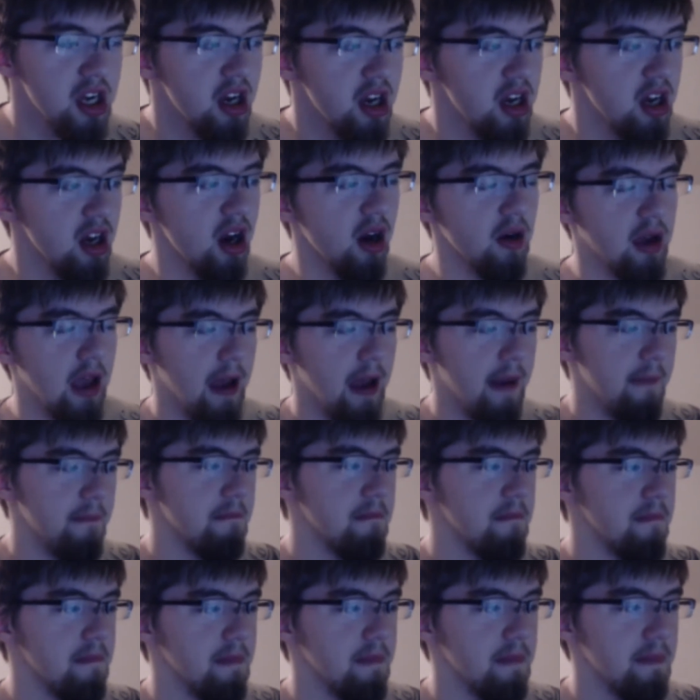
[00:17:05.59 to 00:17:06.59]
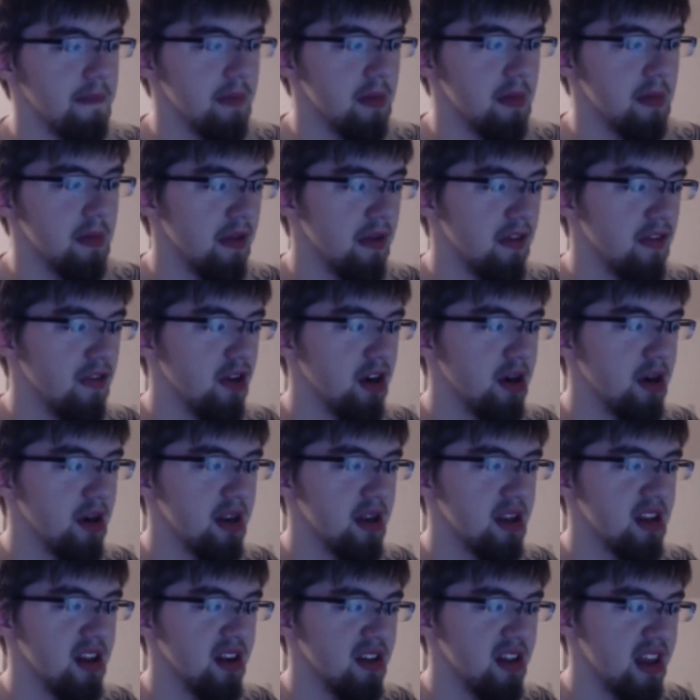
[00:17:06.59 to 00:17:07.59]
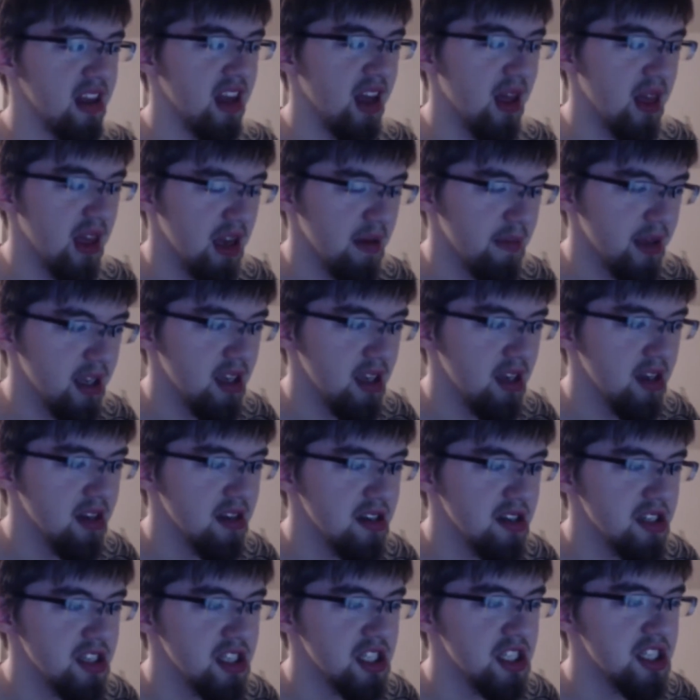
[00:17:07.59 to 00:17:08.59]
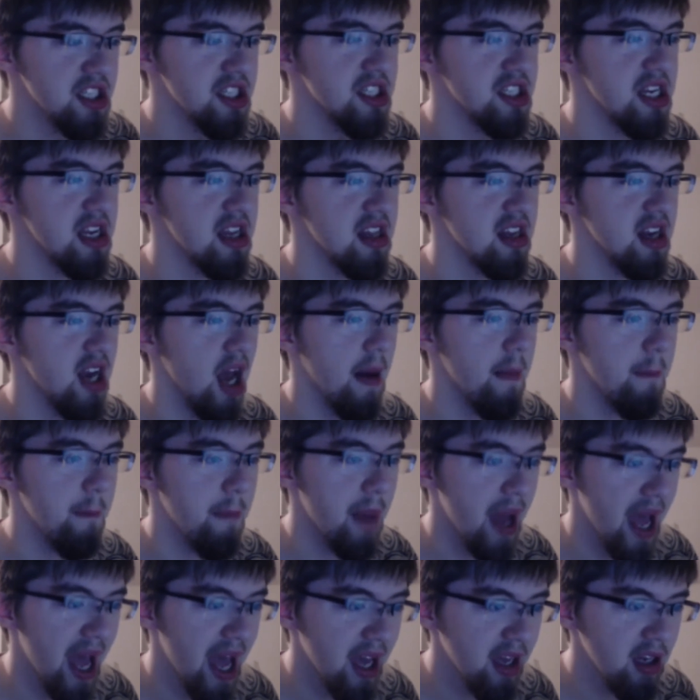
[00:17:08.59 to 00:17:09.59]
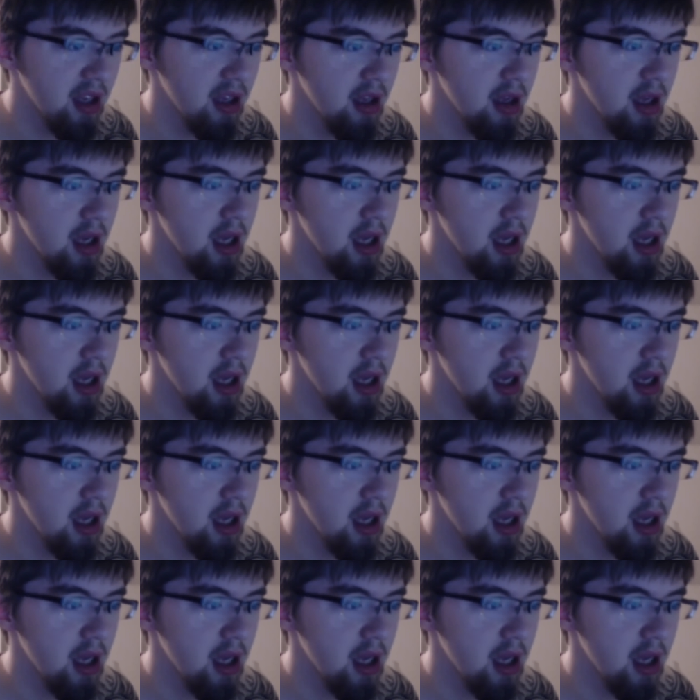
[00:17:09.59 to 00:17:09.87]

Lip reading: Okay, before anybody starts yelling at me, she's not bad.